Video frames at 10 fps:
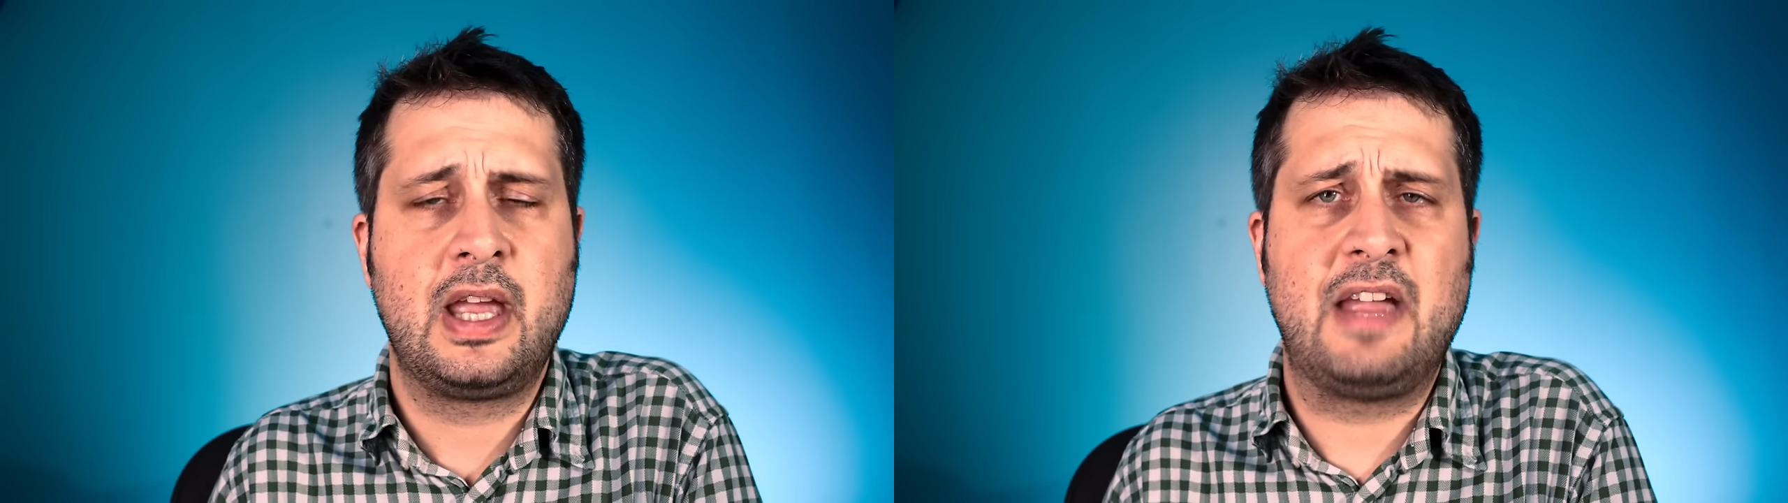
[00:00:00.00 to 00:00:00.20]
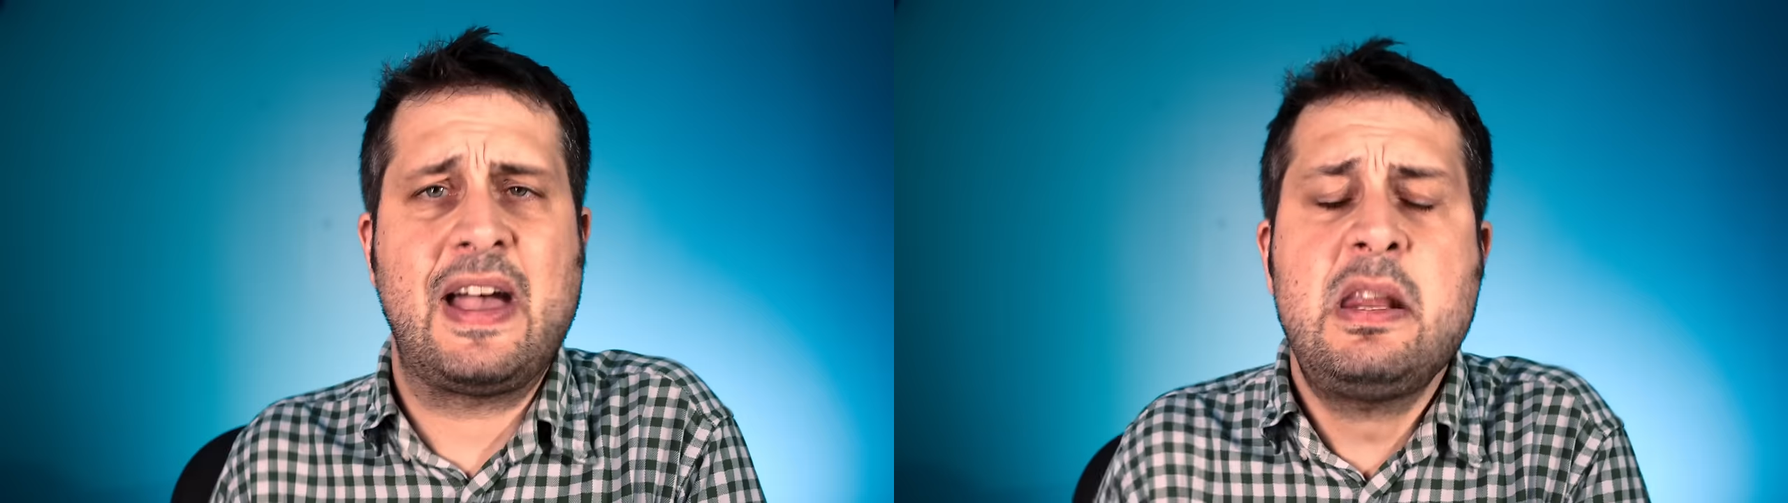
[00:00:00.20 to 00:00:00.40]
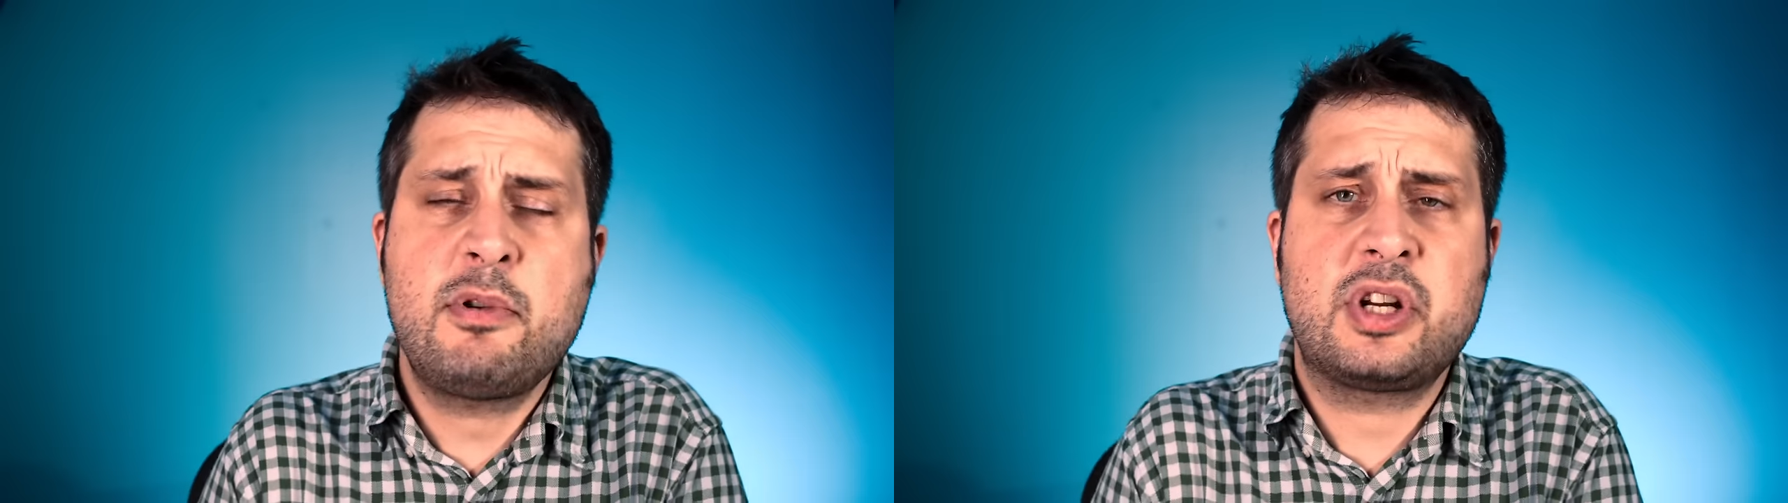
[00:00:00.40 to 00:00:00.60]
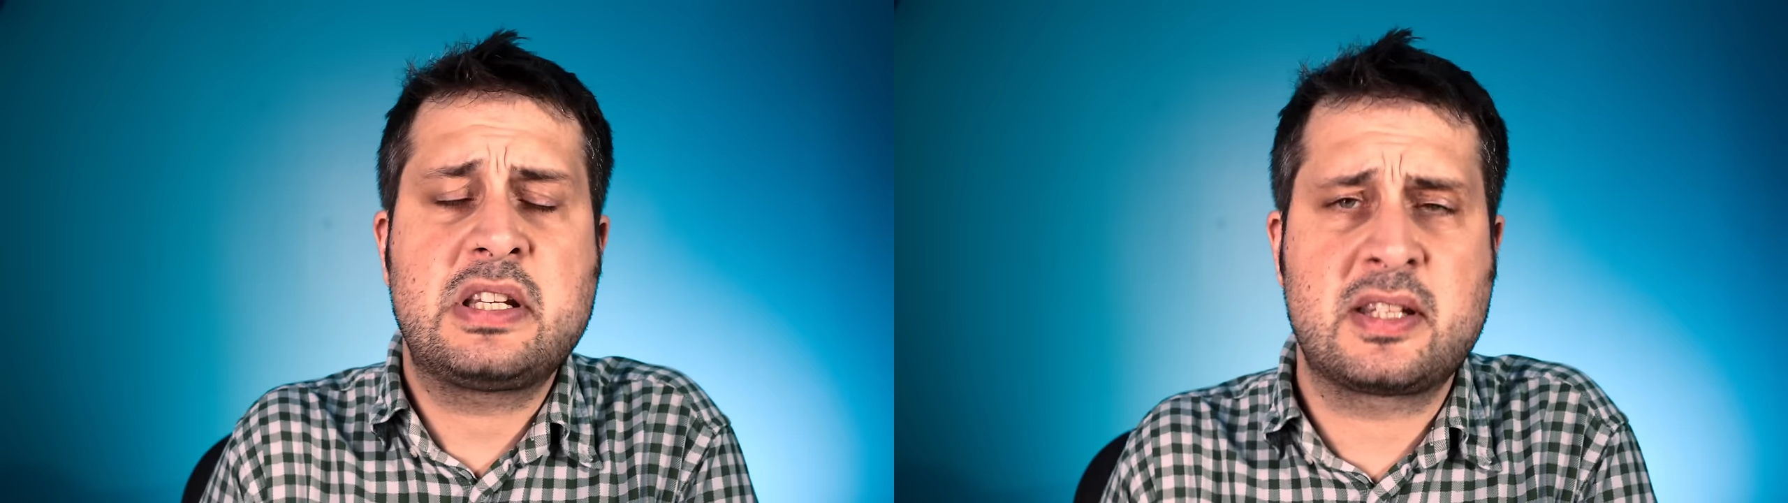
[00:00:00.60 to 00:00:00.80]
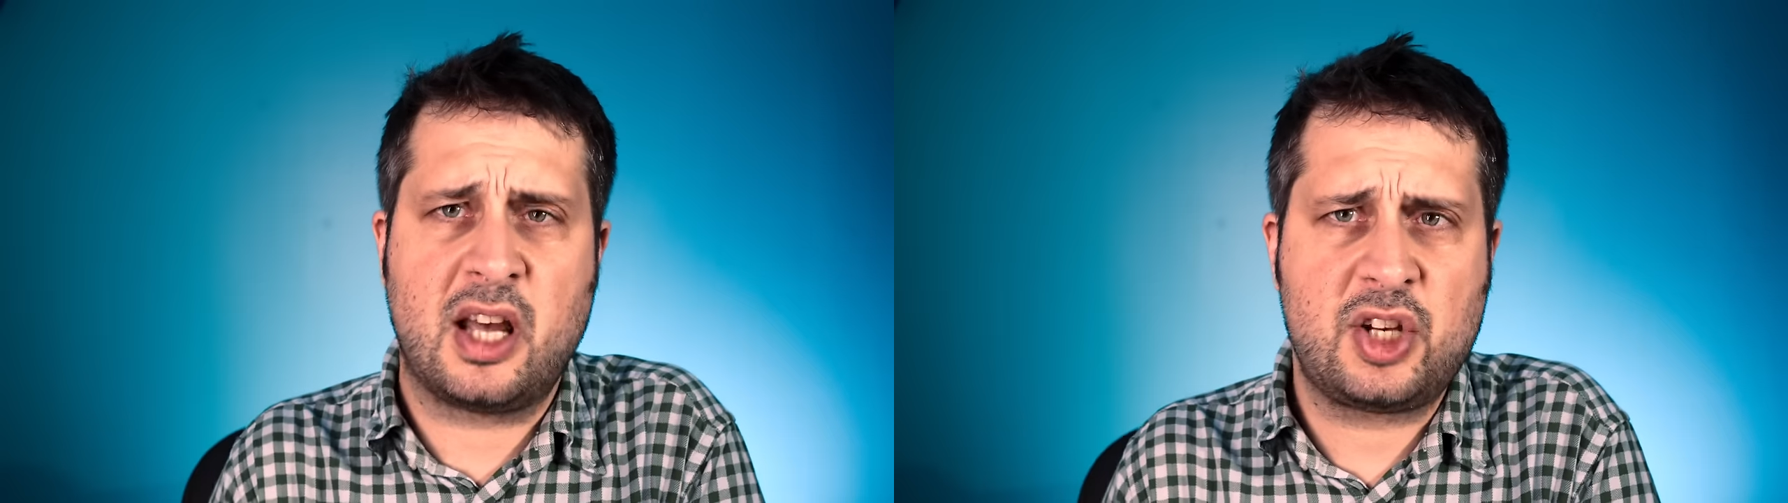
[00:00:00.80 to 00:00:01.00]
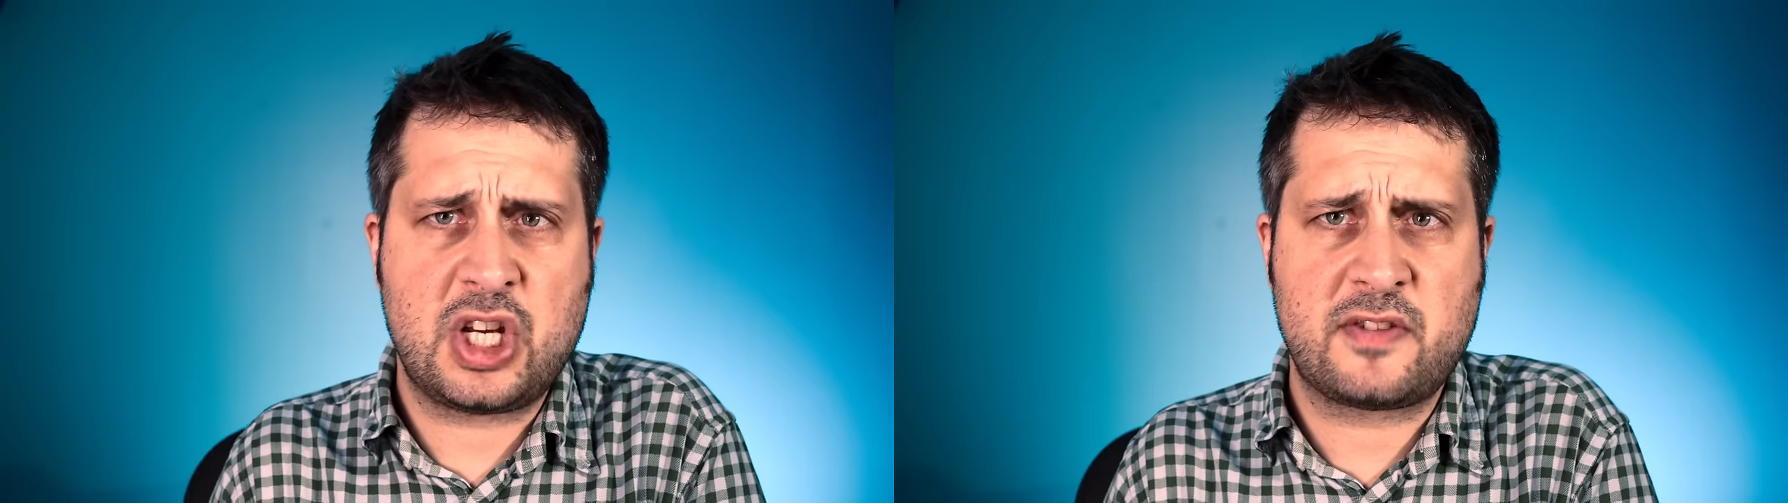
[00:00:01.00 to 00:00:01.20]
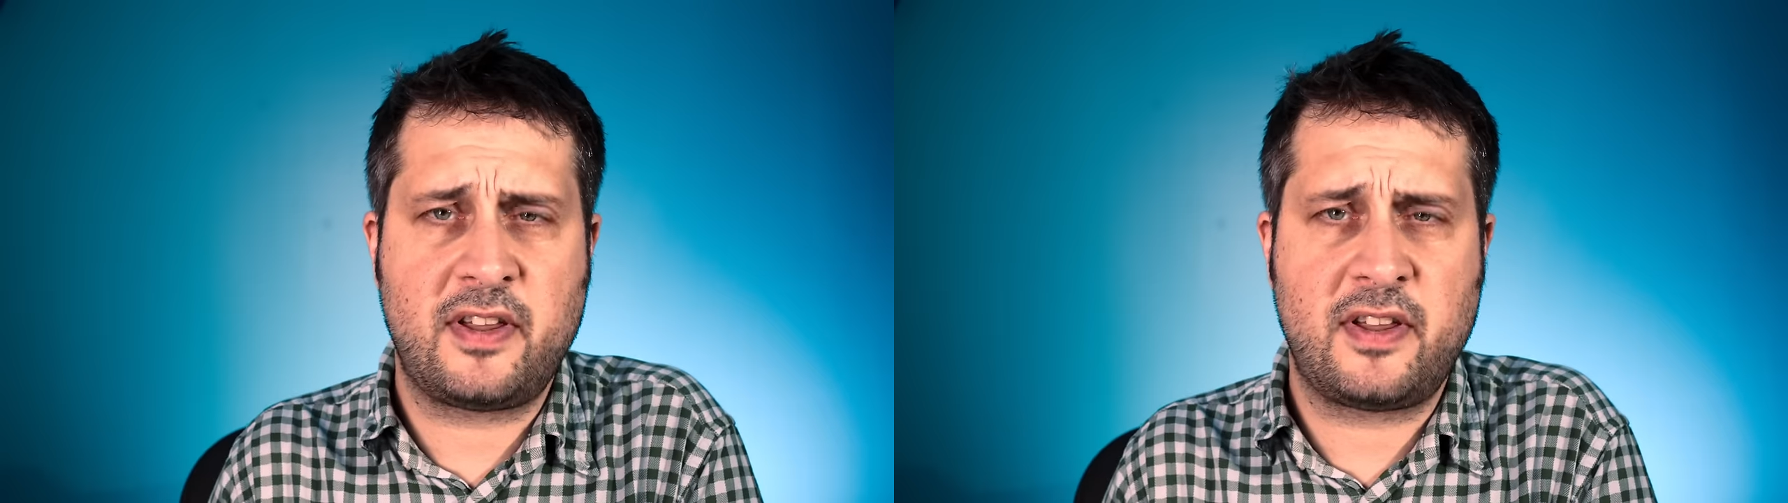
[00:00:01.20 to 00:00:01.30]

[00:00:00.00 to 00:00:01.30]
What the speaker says: if anybody searches